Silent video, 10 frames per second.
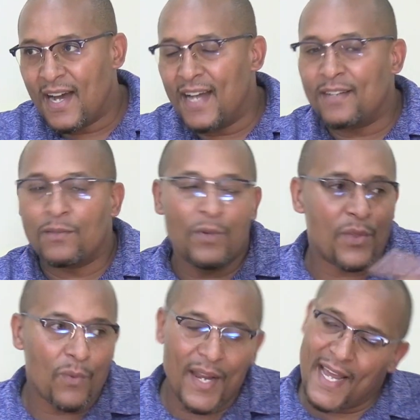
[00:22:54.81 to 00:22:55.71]
And
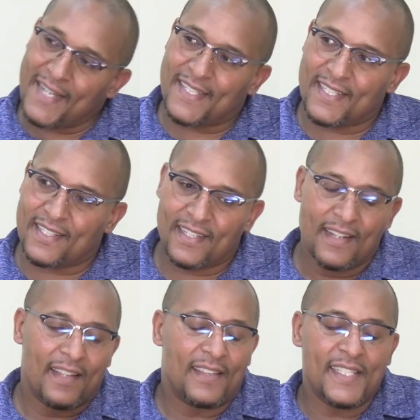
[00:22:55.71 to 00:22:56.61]
with one handset,
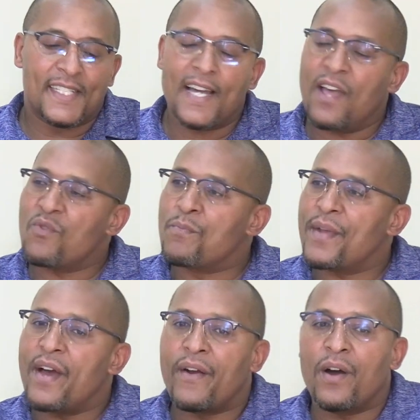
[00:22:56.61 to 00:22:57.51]
this guy will
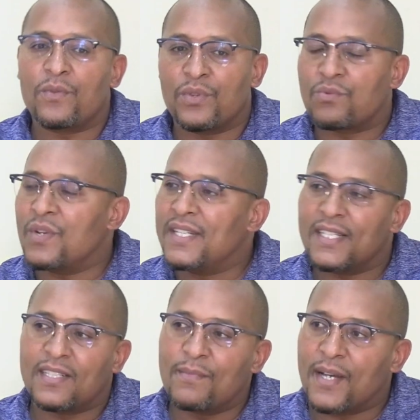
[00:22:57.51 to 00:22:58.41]
play around with
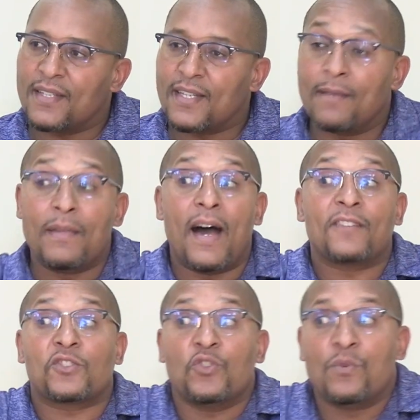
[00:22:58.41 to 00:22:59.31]
20 SIM cards and
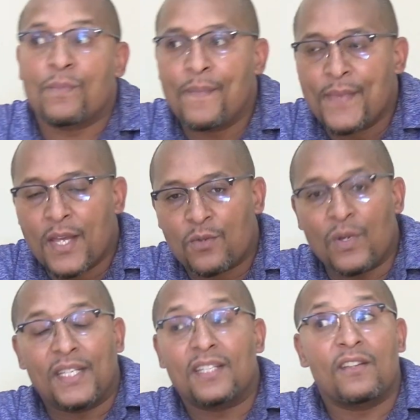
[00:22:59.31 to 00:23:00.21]
assume
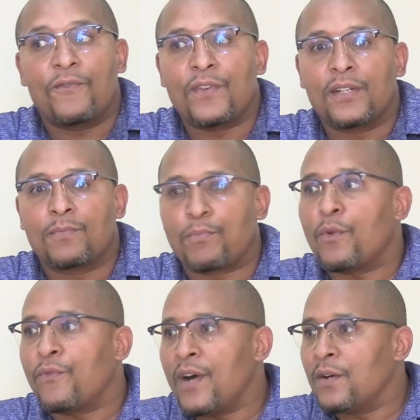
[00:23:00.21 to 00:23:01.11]
20 different
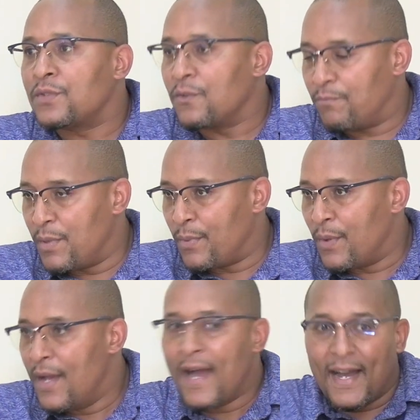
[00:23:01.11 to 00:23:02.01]
profiles of
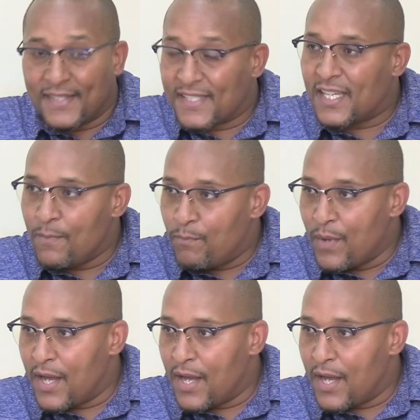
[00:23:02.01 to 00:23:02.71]
people and scheme